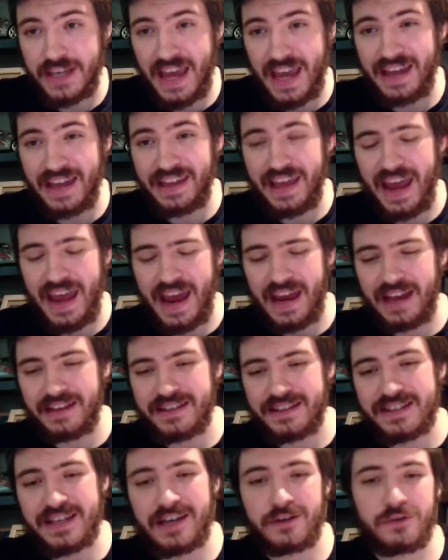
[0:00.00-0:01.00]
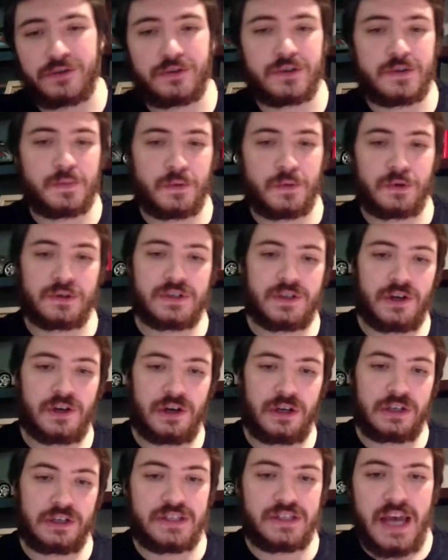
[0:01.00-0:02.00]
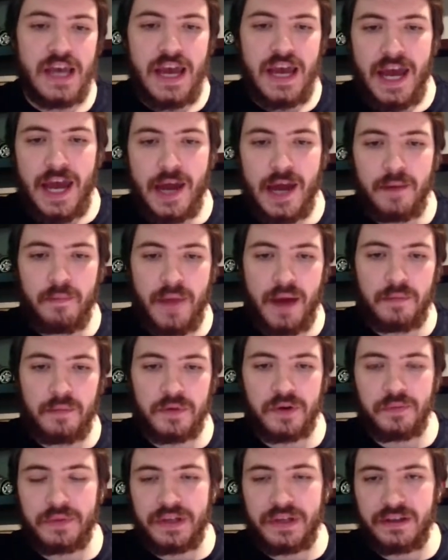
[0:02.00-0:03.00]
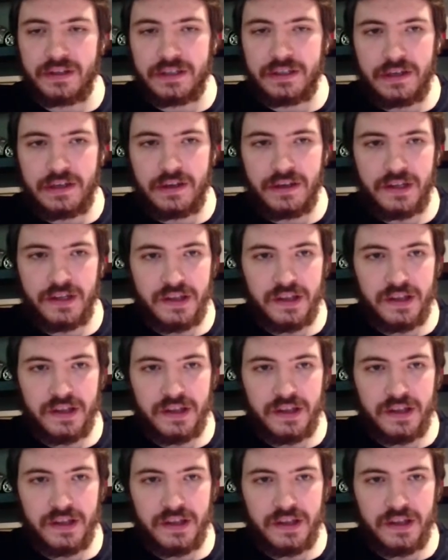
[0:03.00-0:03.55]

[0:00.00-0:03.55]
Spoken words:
and Can Central Sports Cards and Memorabilia.